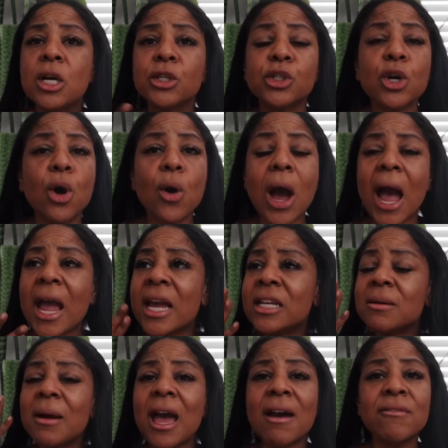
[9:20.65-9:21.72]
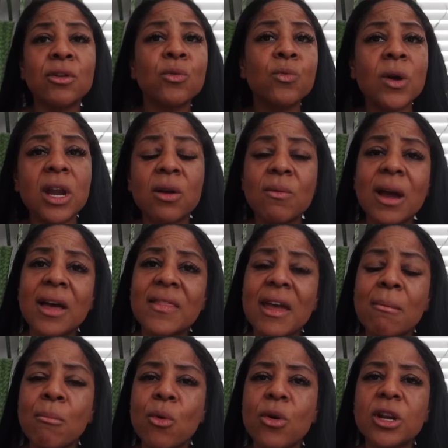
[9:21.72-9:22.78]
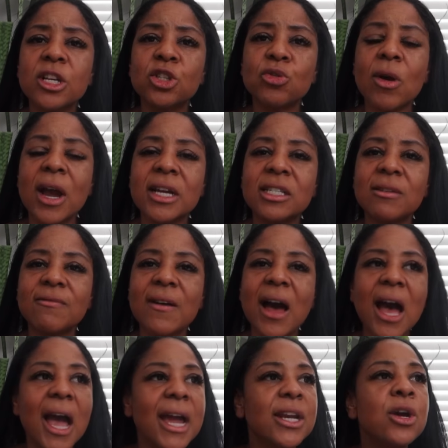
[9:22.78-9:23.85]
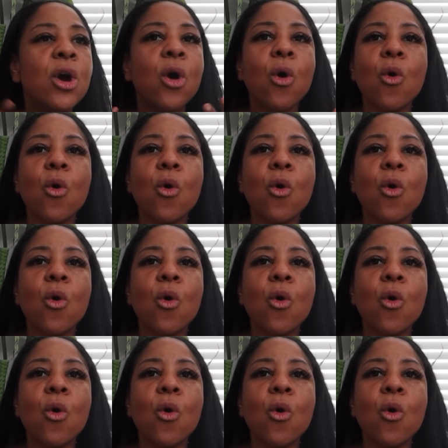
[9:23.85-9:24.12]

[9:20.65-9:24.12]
So I end up having to run around that morning trying to find,